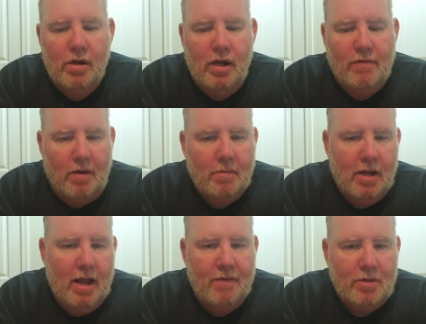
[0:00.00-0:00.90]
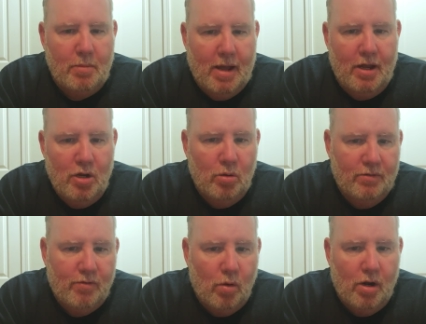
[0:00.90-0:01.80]
if I'm going to have to buy a new one
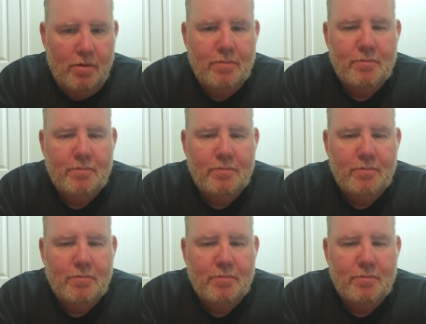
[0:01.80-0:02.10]
for it.